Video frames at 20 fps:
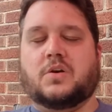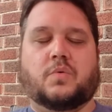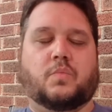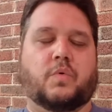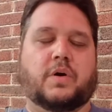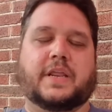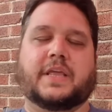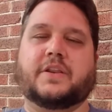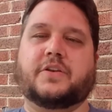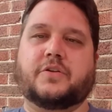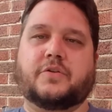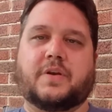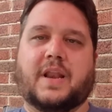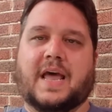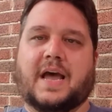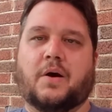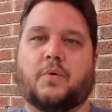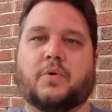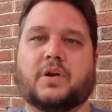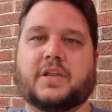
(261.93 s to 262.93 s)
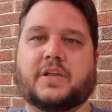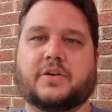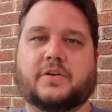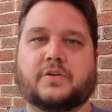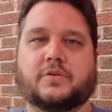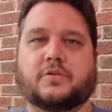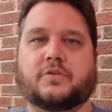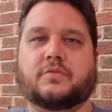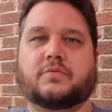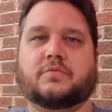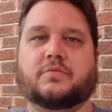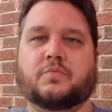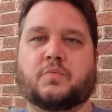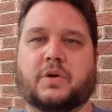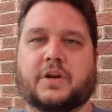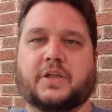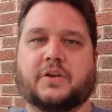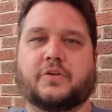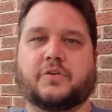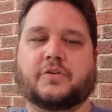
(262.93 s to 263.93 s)
What do you do now? What do you
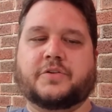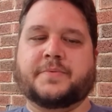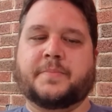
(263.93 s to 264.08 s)
do